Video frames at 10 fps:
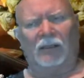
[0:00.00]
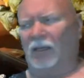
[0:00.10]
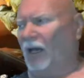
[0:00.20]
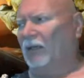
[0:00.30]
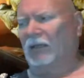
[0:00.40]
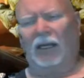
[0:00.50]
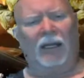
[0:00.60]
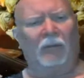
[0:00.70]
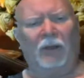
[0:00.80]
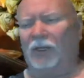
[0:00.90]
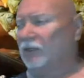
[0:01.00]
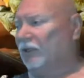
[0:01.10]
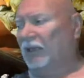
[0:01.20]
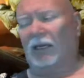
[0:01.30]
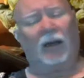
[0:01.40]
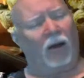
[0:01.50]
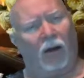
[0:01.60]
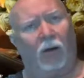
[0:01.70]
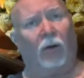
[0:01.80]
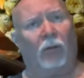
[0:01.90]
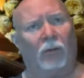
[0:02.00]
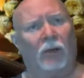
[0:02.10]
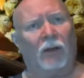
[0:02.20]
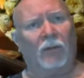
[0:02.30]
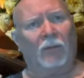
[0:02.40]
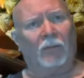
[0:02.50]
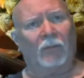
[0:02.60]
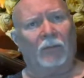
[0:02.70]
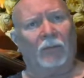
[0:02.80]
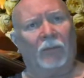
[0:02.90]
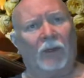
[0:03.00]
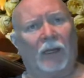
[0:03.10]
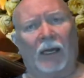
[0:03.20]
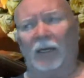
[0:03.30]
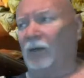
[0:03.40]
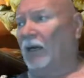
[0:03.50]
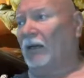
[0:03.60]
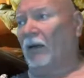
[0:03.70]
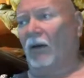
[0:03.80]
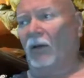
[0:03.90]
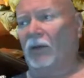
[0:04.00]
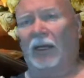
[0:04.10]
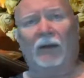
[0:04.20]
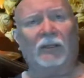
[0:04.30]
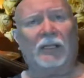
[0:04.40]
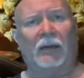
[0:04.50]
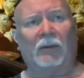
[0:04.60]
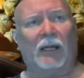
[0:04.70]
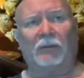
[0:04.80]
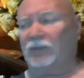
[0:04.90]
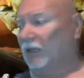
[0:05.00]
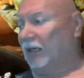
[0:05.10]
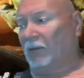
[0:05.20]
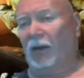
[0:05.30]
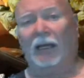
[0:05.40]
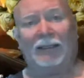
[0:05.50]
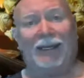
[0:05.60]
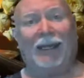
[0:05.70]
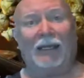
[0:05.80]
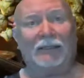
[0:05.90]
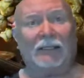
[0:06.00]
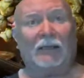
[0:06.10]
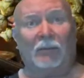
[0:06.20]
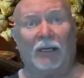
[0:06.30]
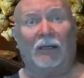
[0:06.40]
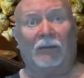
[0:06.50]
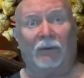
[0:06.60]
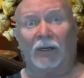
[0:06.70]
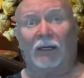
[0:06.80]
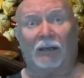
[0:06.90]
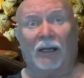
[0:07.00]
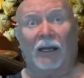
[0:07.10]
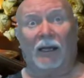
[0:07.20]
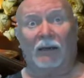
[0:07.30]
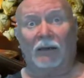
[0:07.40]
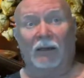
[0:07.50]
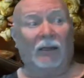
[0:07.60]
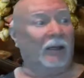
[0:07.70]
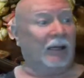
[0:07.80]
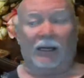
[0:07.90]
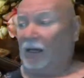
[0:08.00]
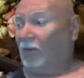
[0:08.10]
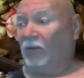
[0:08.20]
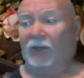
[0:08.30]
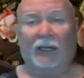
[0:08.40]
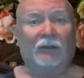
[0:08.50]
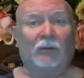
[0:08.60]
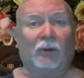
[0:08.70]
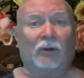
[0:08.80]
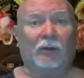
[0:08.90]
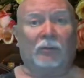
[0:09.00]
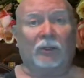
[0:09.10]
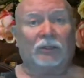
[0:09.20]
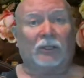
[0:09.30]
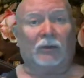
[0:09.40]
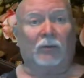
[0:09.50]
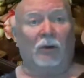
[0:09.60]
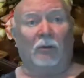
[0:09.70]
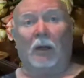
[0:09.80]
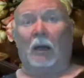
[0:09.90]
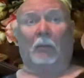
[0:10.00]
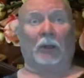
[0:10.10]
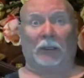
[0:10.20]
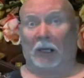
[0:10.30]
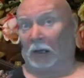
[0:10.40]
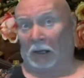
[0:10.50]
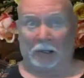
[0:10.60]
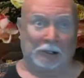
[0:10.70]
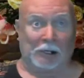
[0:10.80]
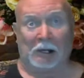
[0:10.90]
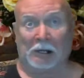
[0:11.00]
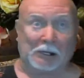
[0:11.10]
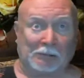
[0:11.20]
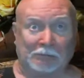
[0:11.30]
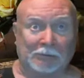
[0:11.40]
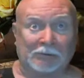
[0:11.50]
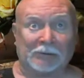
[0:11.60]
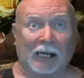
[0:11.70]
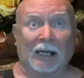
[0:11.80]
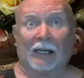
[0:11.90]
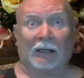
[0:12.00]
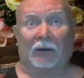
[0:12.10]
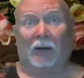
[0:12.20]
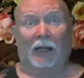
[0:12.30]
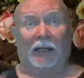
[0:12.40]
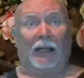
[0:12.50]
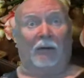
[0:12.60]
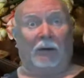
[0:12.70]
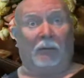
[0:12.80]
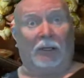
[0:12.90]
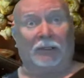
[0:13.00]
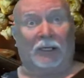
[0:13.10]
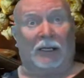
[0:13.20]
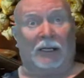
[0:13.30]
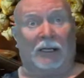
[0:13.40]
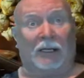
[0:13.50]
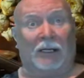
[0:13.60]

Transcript: God damn, you can sit at home and you got all the entertainment. I'm sitting at my desk in the middle of the fucking night, got everything in the world a person could want, but that ain't enough. I gotta go hang out with a bunch of idiots,